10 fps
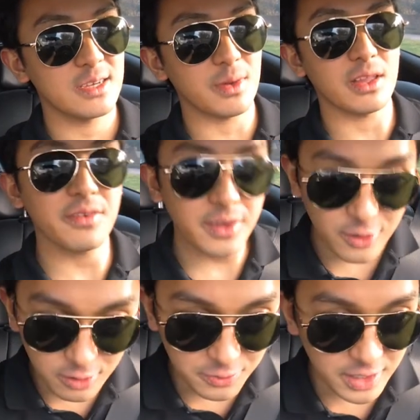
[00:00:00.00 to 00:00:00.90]
my loving
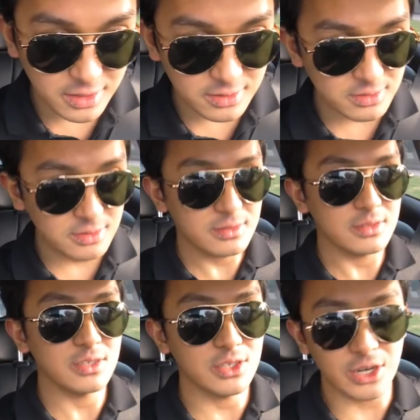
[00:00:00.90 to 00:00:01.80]
girlfriend,
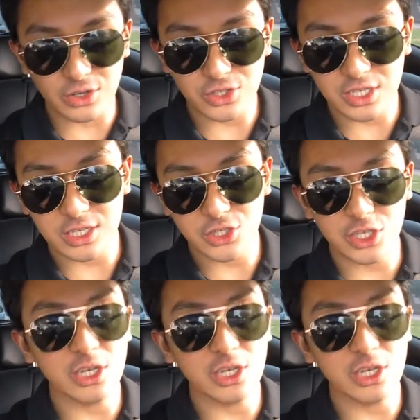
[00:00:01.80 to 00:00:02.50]
you know, she she